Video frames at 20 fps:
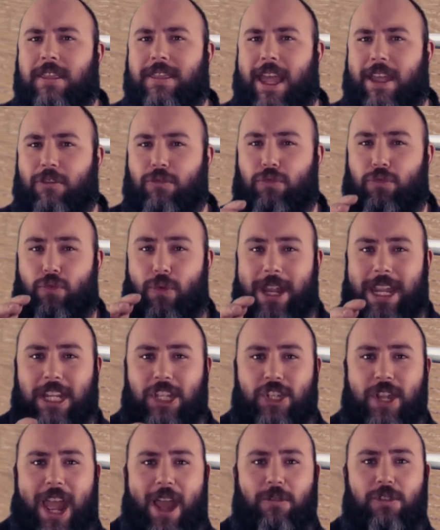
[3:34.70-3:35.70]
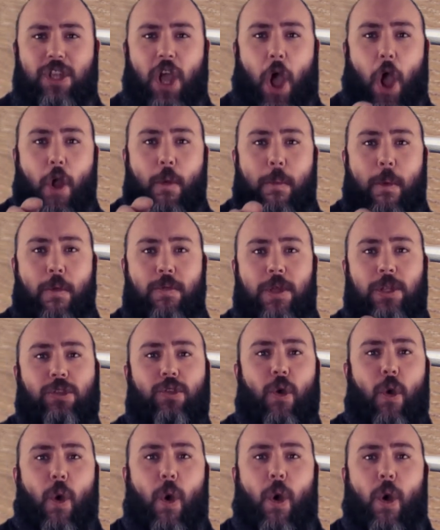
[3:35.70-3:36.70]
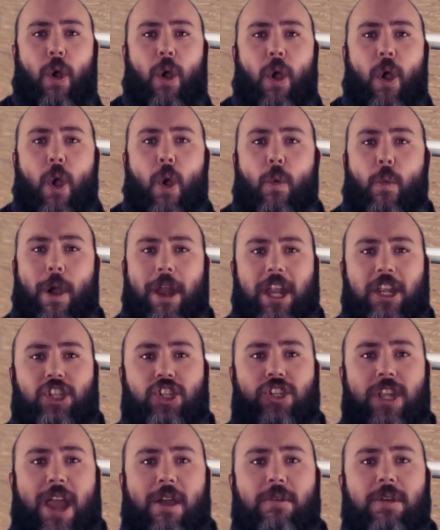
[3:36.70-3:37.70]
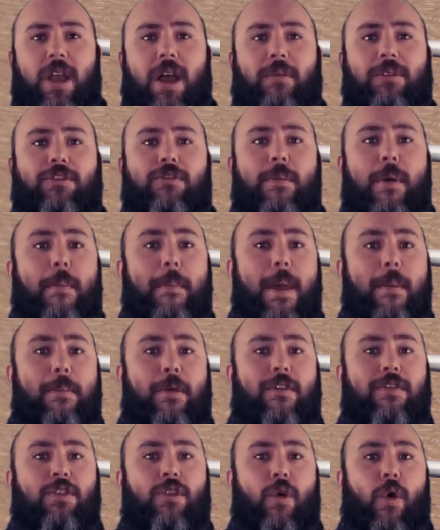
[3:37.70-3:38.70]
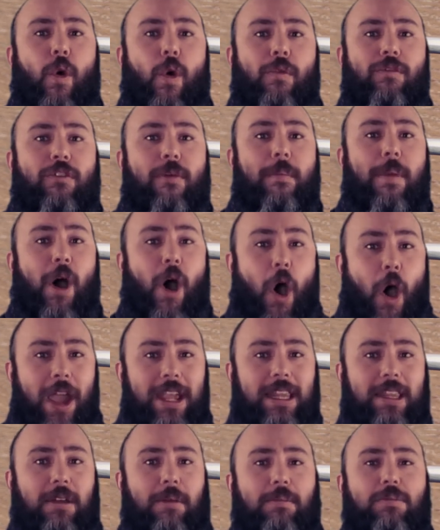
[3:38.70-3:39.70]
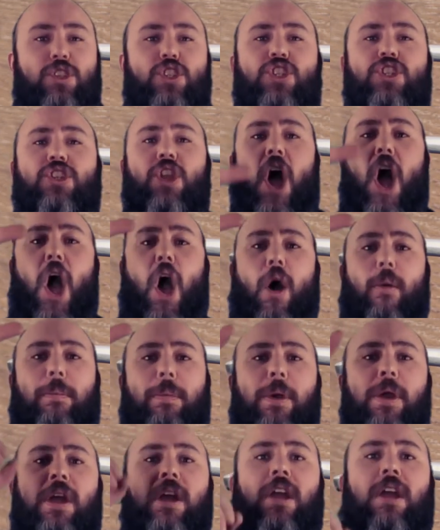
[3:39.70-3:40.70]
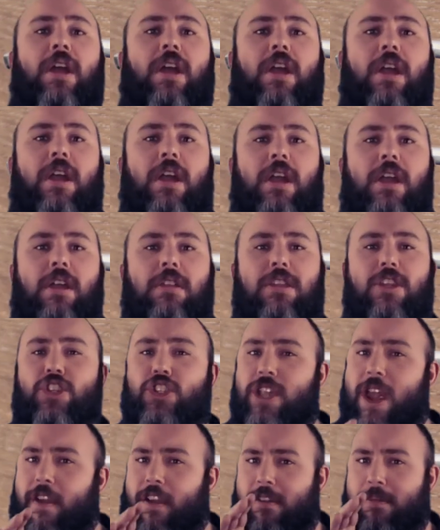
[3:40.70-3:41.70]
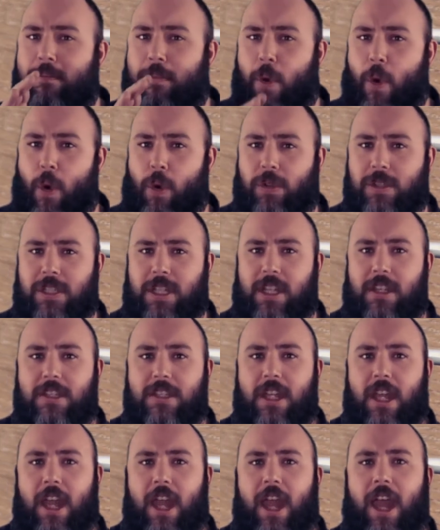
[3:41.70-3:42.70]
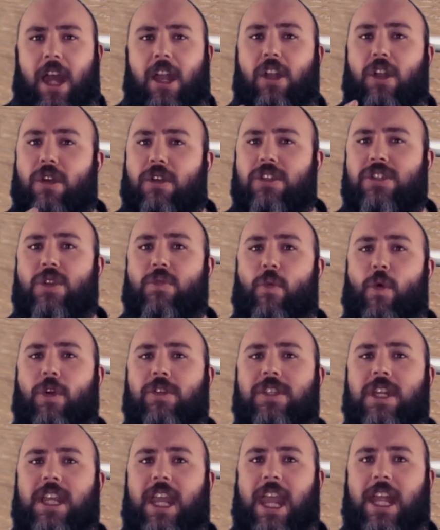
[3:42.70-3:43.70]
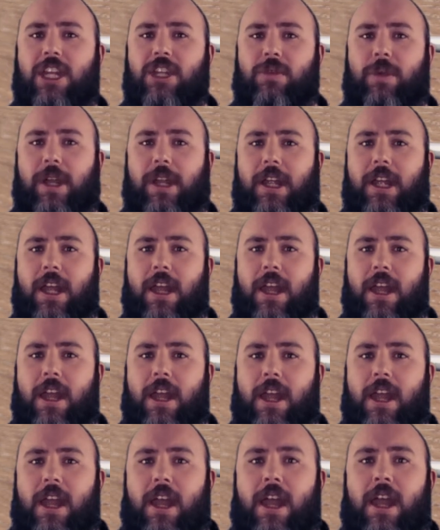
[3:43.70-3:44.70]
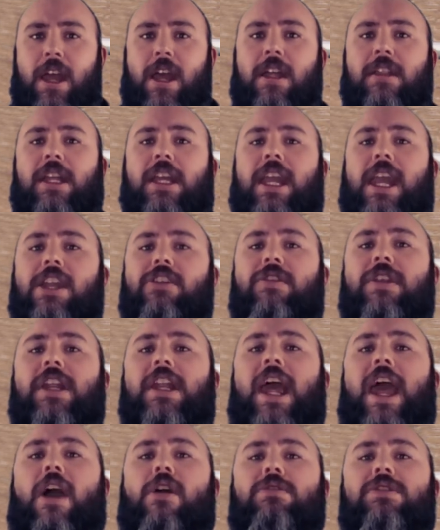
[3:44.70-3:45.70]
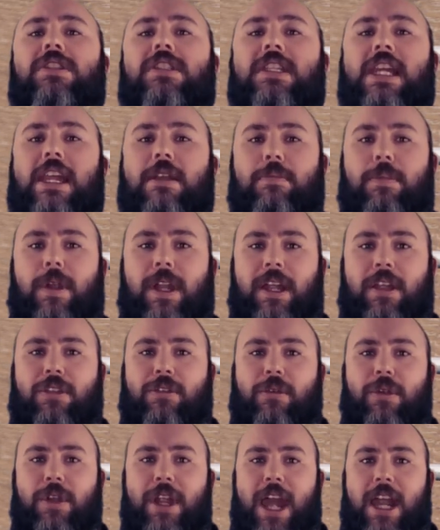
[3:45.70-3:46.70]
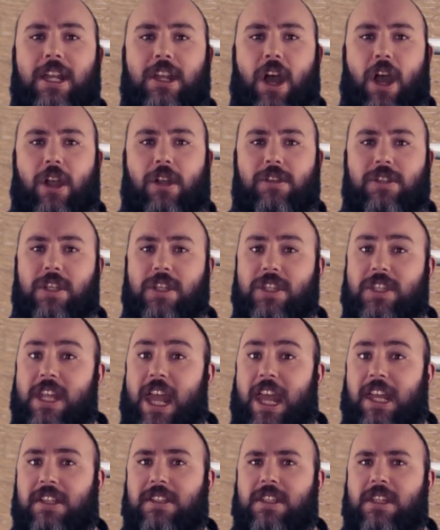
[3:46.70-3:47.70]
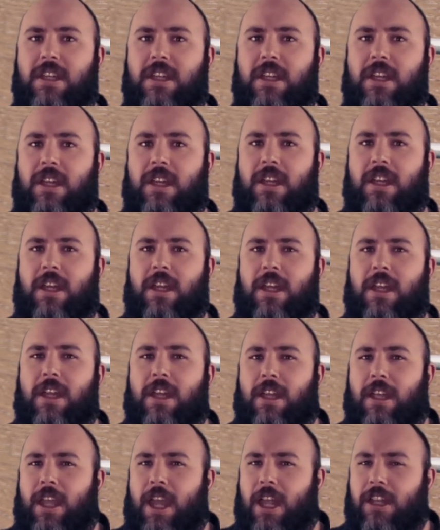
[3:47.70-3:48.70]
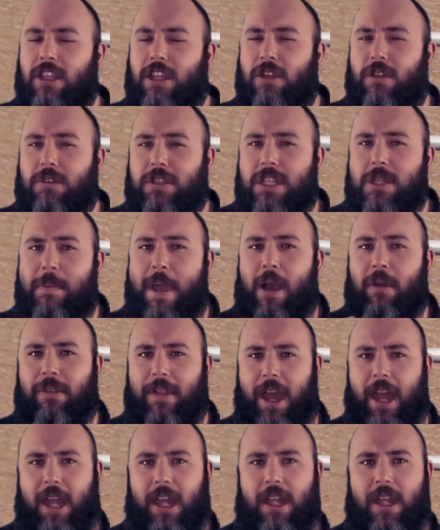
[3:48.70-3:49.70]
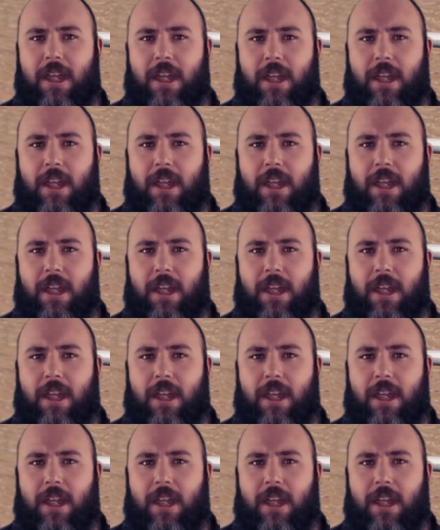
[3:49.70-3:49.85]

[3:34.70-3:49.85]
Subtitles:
They reach out to open the door when a shout comes from a member of court from behind them. Stop! The sheriff pauses and looks towards the kindred. The kindred inhales deeply through their nose and says, "Can you not smell that?"